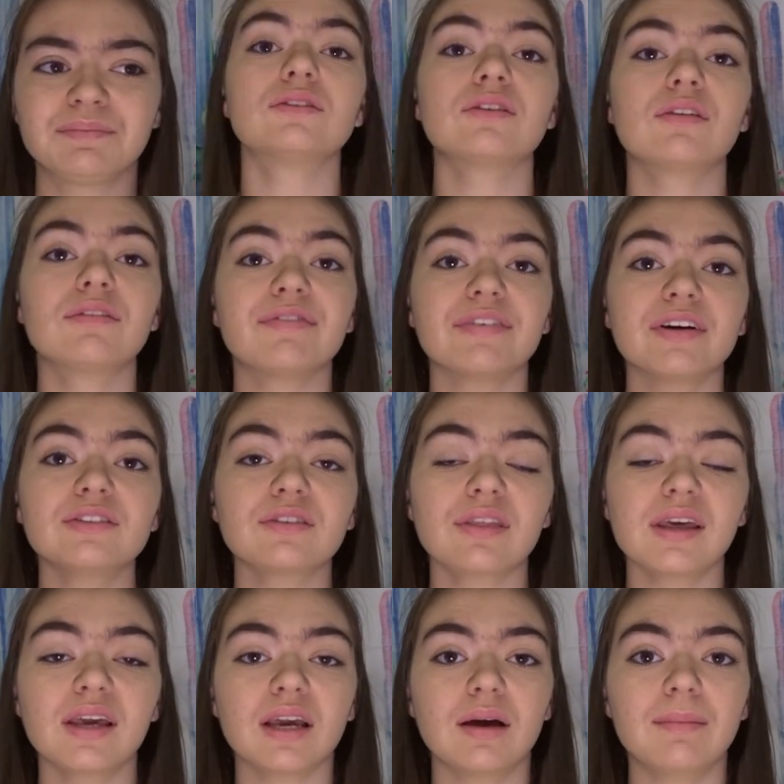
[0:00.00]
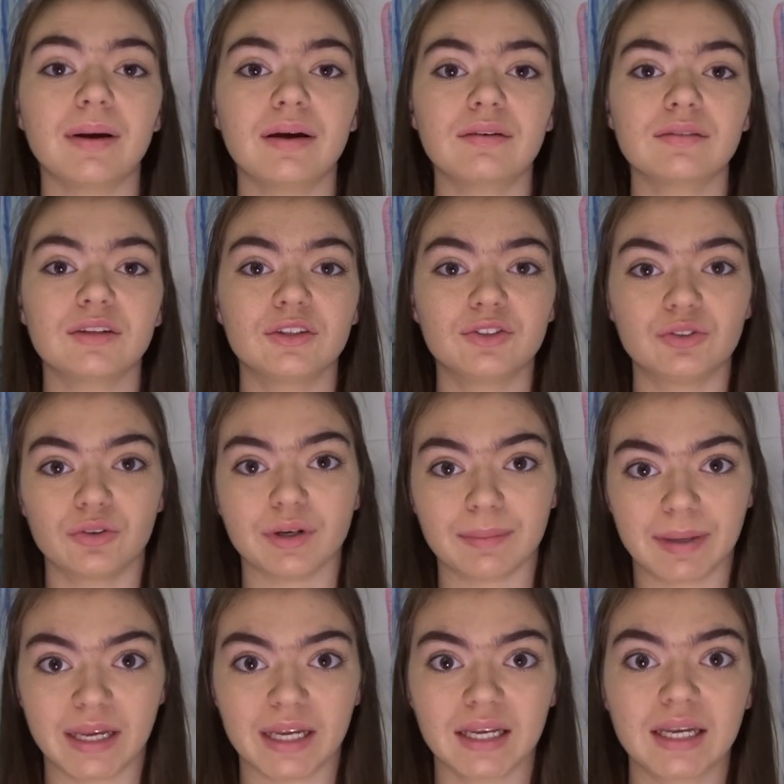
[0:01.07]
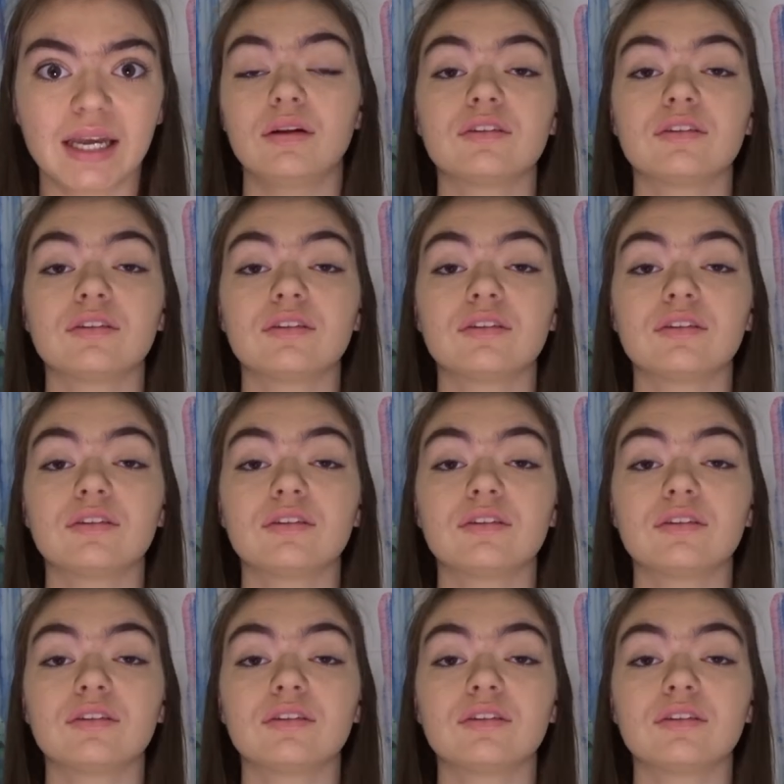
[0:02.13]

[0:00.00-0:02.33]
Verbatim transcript: So the first thing about the dorming.